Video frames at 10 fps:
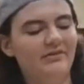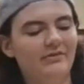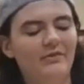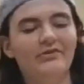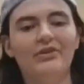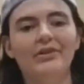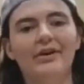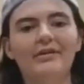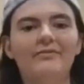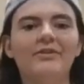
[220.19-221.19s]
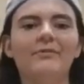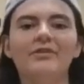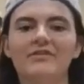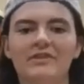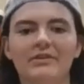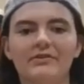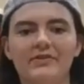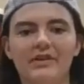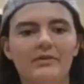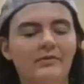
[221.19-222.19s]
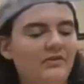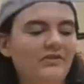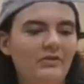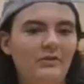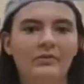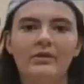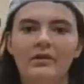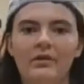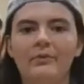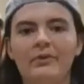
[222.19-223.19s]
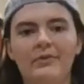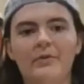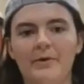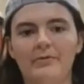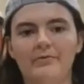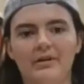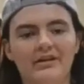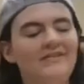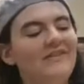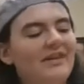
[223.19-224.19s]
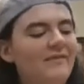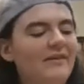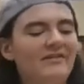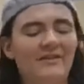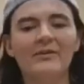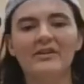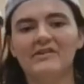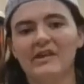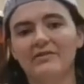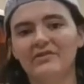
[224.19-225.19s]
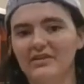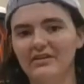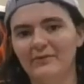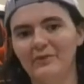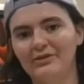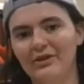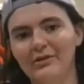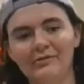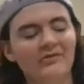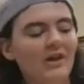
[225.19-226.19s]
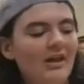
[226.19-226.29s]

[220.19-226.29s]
So there's a lot of different skills that you can do with the bodhran to give it different sounds and different tones.